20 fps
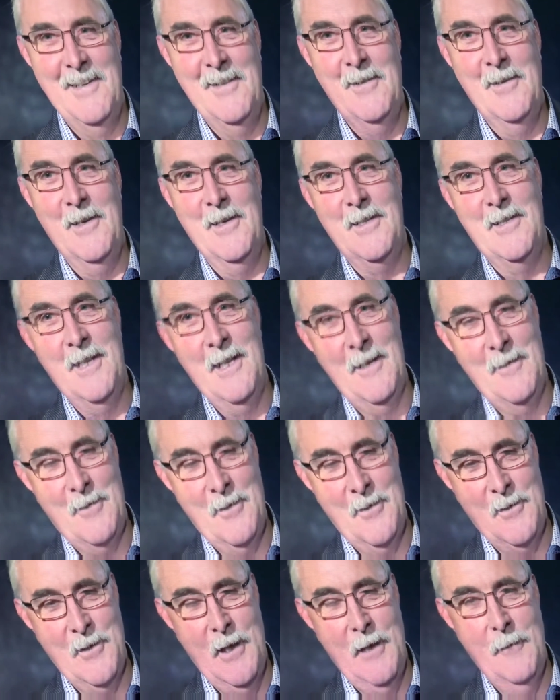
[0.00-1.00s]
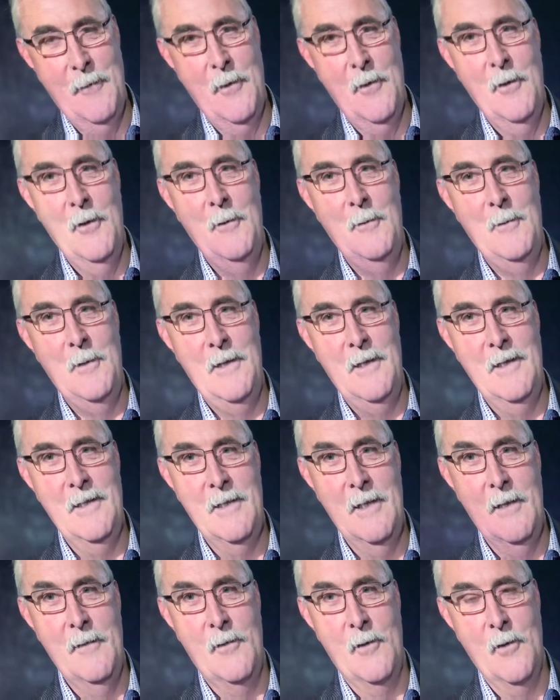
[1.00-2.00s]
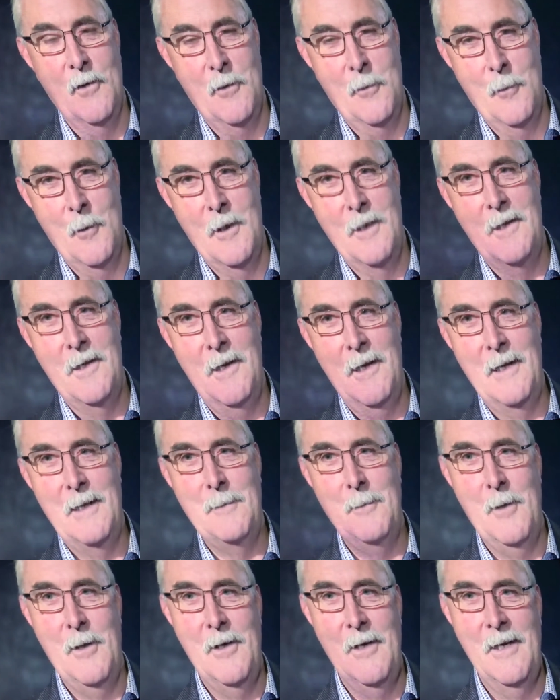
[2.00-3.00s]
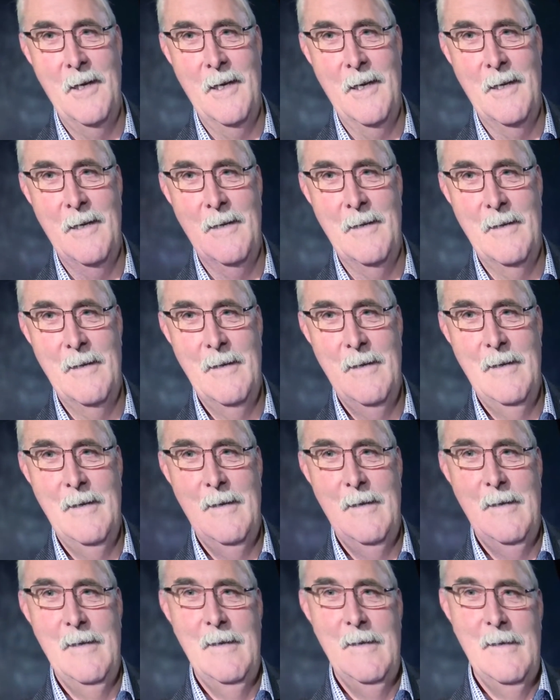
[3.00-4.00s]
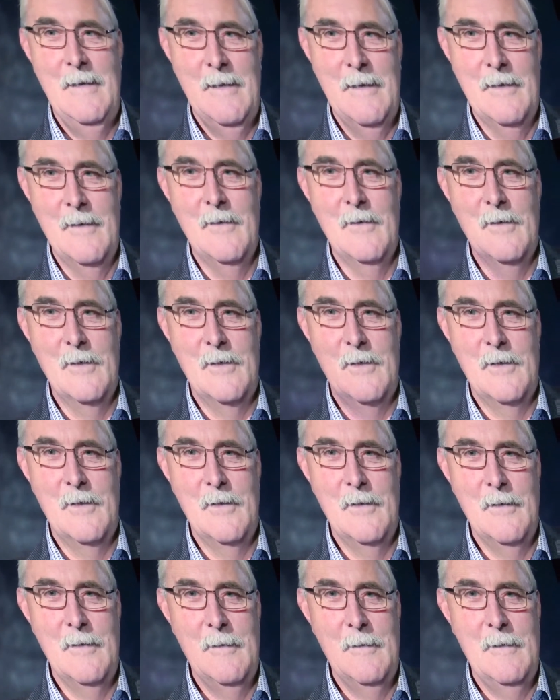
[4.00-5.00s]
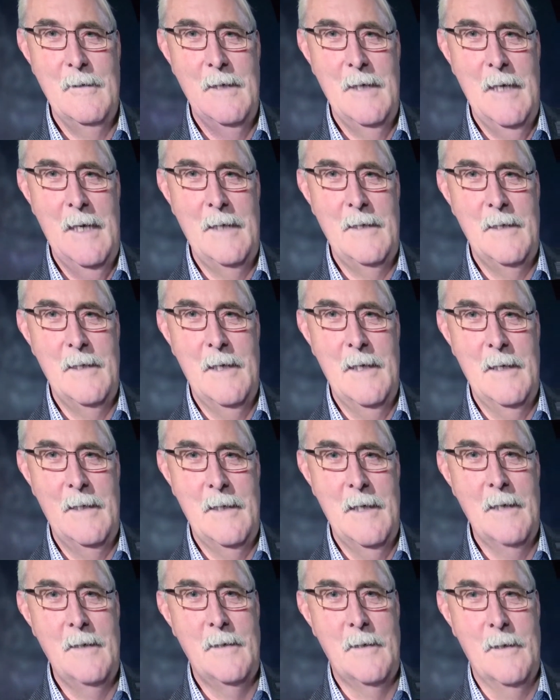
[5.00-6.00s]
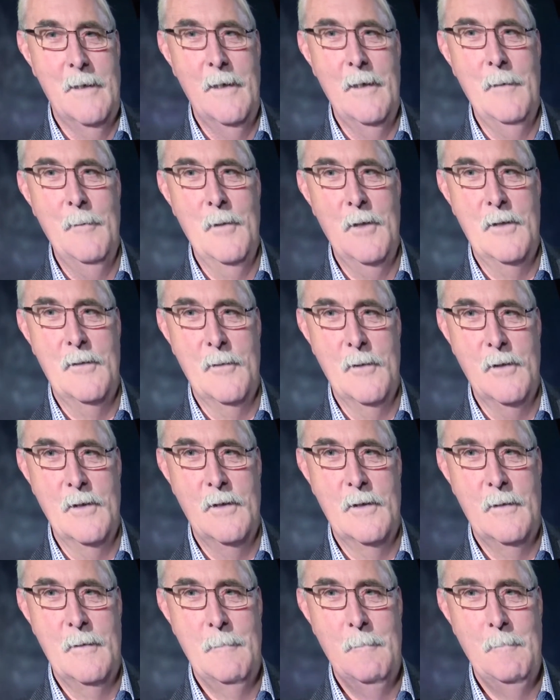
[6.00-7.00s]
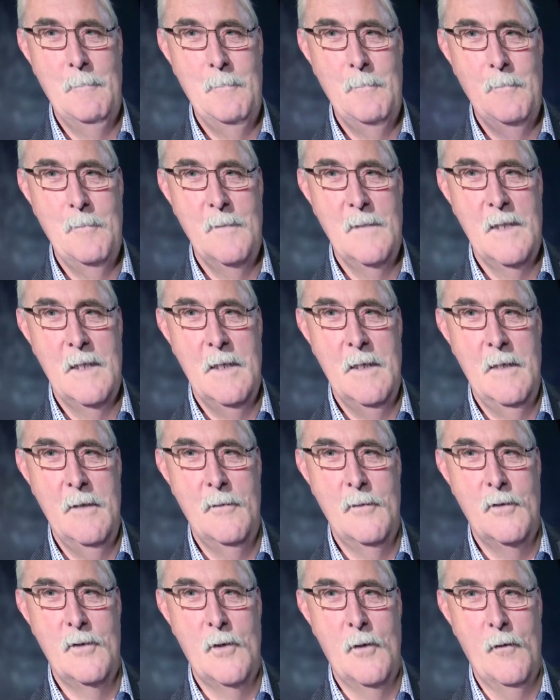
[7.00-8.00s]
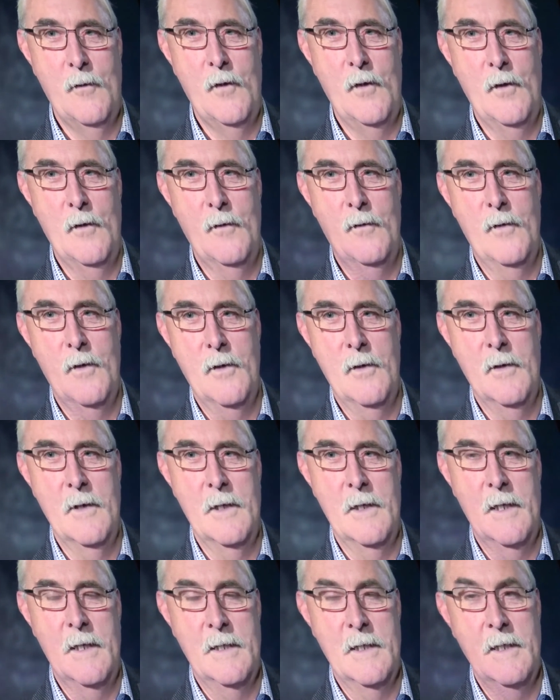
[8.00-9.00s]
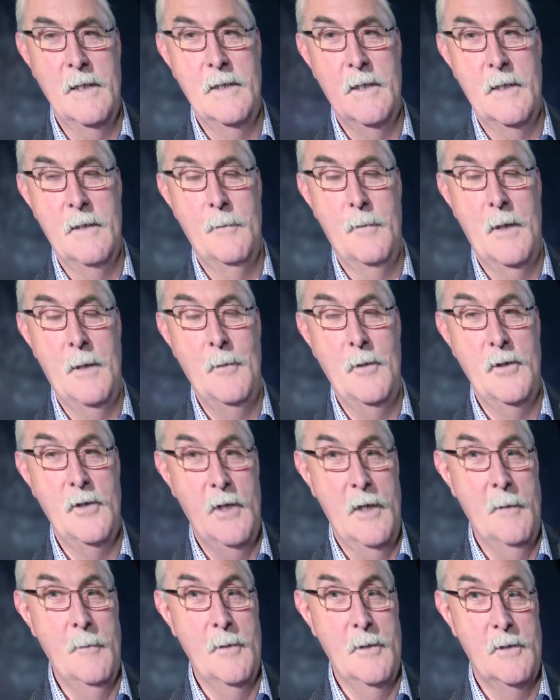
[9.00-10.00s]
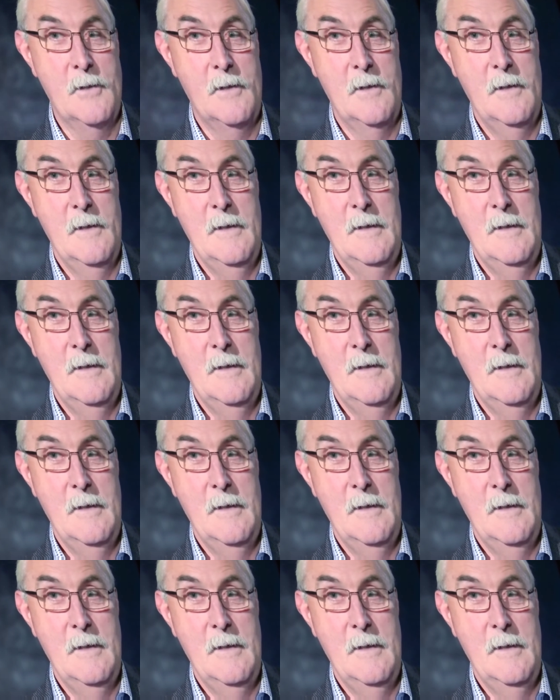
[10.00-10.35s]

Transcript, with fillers: you know, you still have to drive home and you still have to go to work the next morning and, you know, so at, at that time it was, it was tough enough, you know, as I said, probably Seamus